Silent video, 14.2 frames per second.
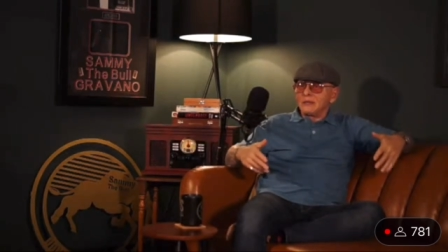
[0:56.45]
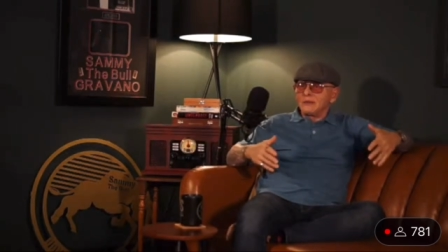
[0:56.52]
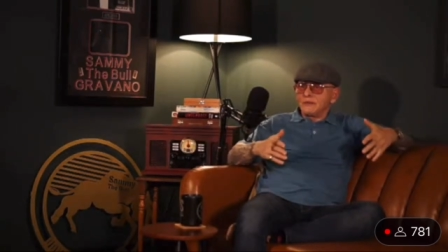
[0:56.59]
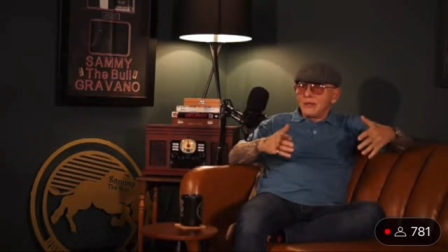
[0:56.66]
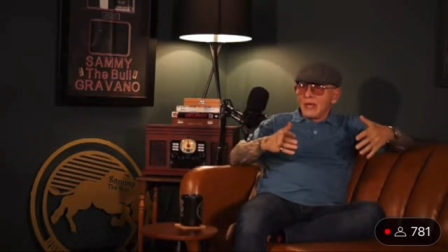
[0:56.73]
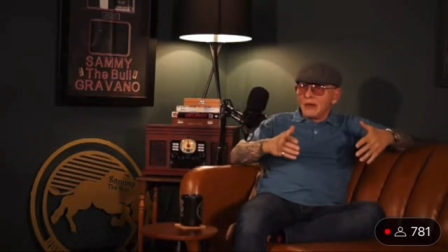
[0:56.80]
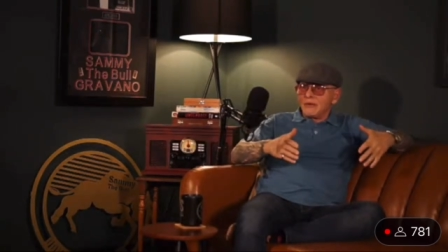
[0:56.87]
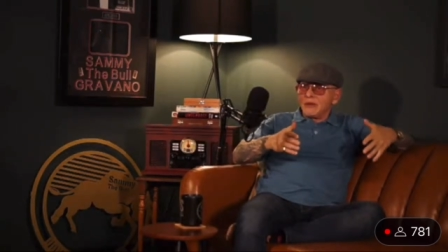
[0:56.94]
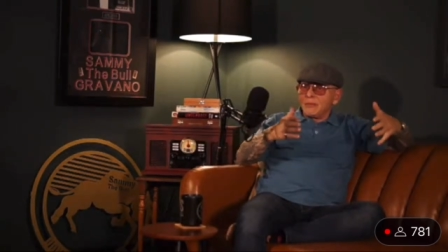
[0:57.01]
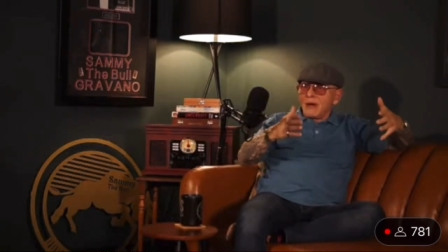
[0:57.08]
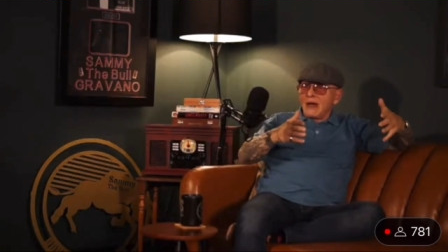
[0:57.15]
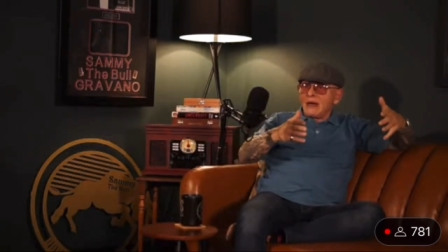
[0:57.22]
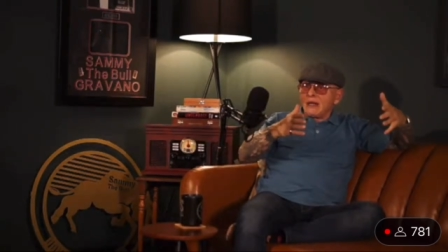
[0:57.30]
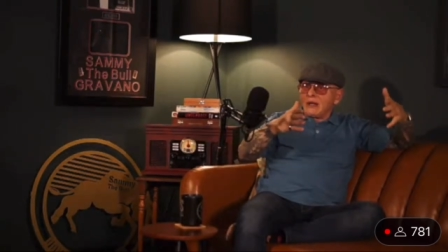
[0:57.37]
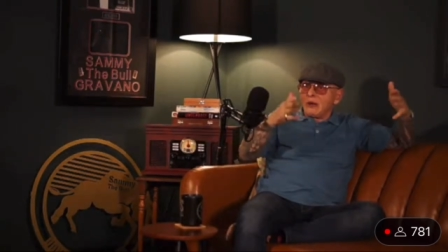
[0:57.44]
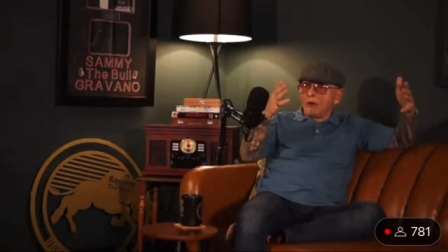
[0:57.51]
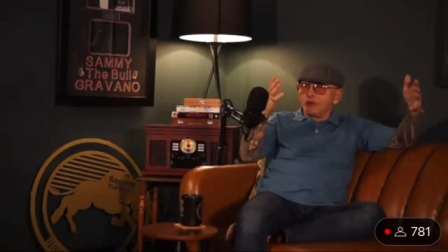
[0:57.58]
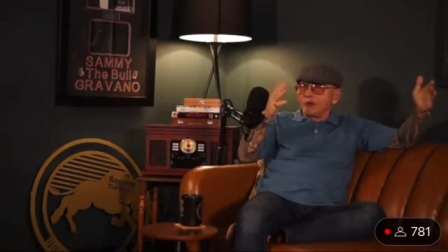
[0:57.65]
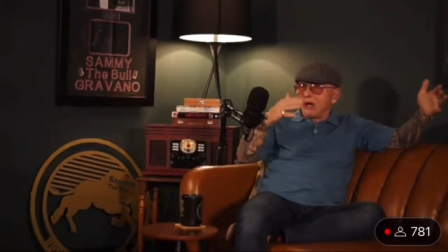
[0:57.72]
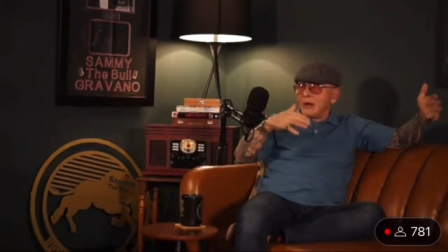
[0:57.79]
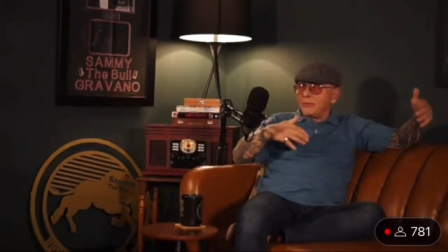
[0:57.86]
everybody
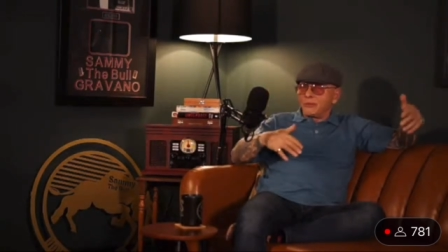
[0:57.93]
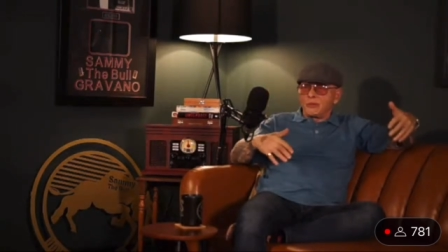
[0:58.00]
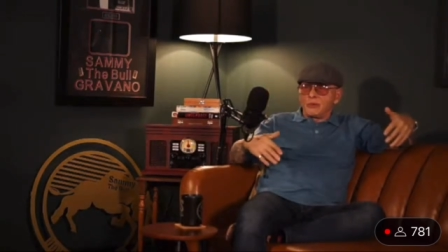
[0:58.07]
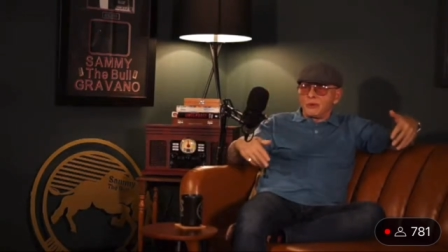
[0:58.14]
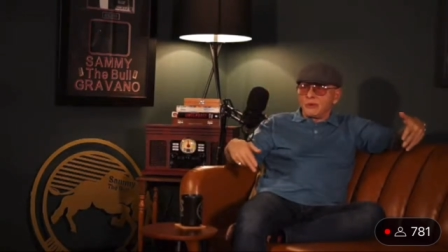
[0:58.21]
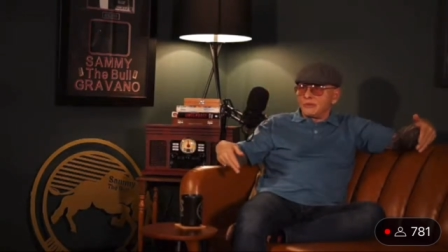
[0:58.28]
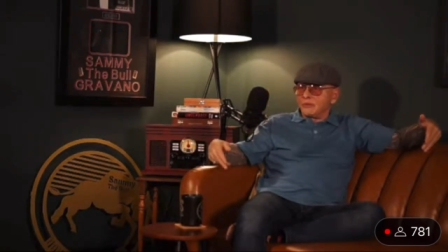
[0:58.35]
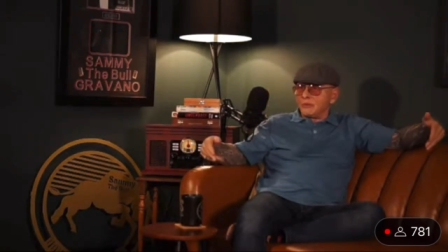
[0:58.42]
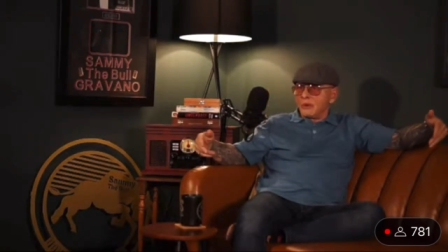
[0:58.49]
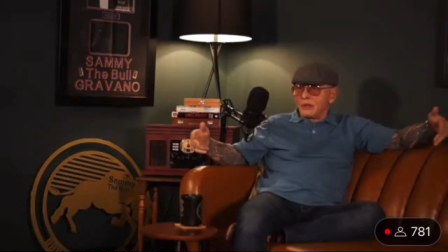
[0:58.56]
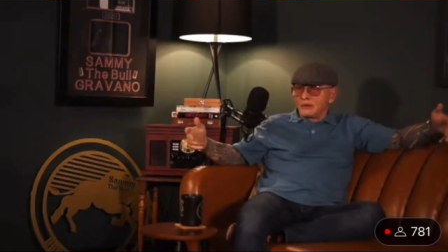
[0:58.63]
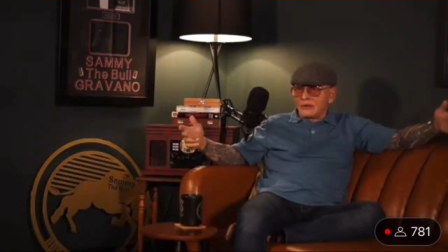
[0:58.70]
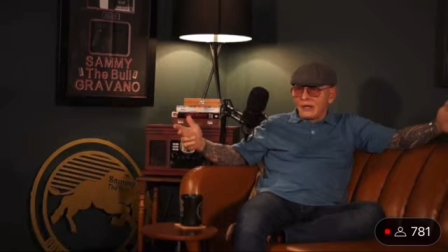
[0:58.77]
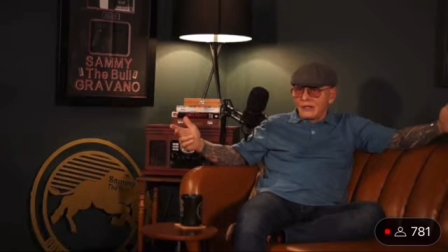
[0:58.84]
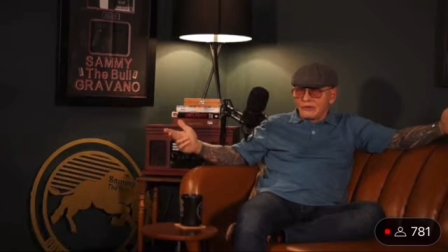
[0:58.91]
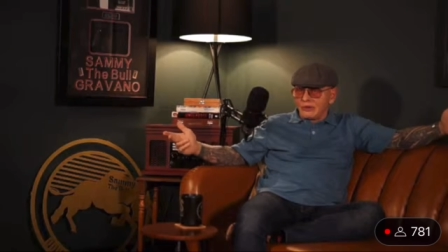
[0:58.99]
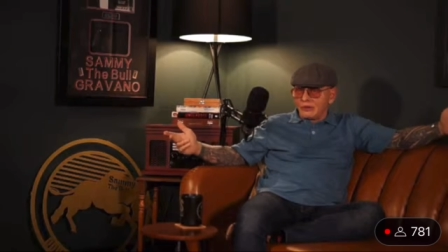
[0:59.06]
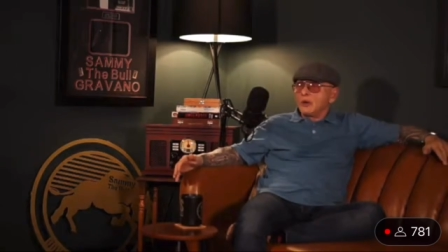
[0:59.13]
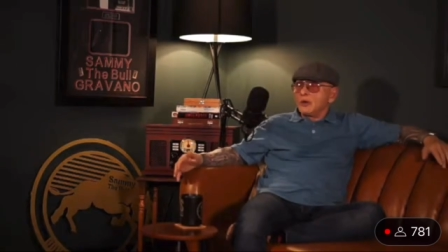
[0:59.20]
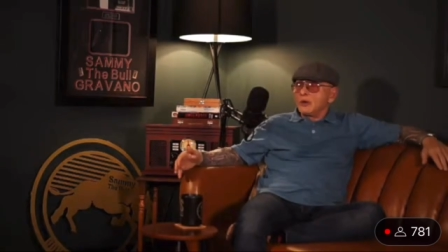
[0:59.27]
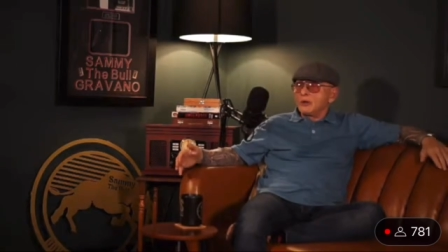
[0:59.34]
goes up what, what they
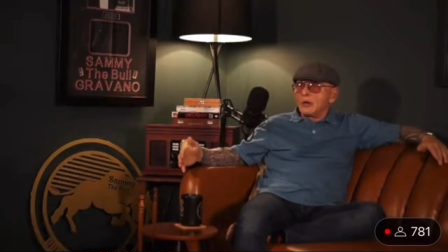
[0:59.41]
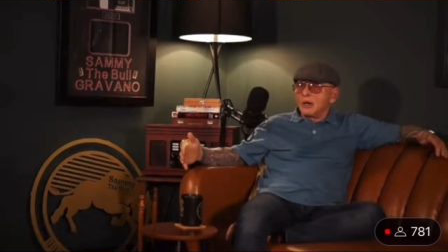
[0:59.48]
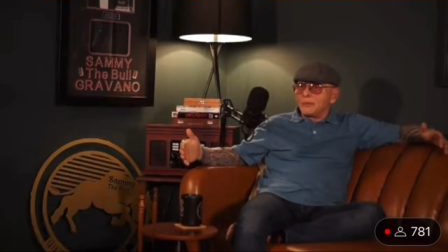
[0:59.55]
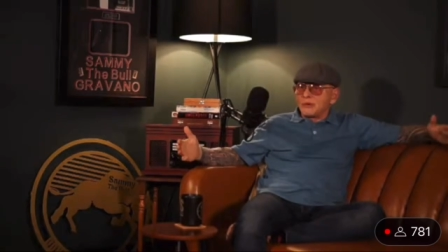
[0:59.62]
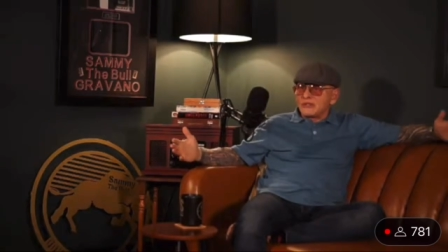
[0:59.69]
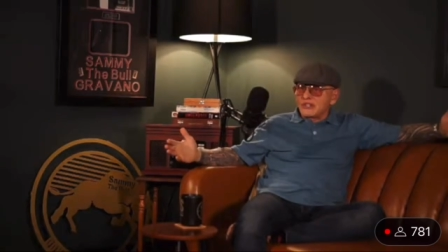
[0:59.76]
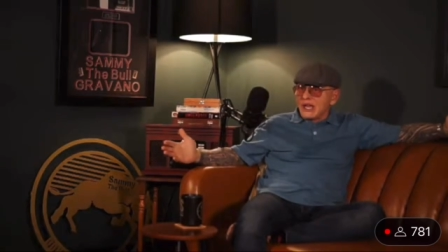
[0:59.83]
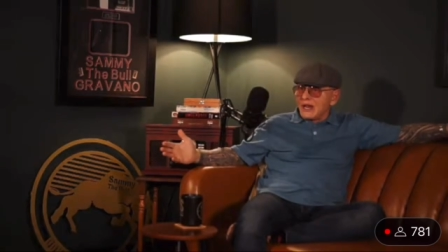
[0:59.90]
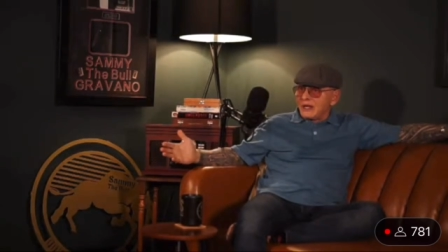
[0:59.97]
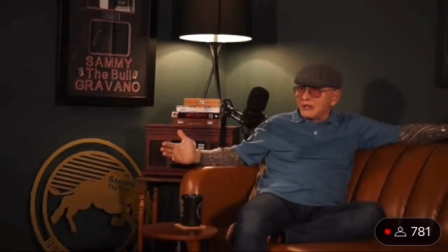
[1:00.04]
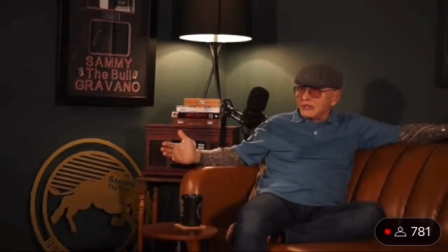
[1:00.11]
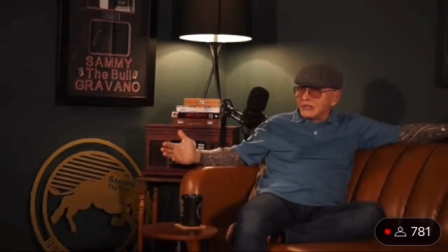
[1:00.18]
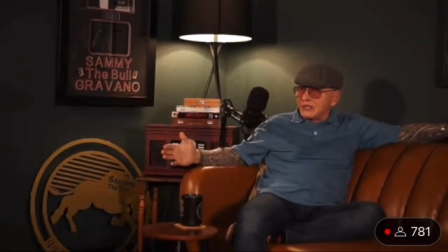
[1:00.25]
do, a percentage.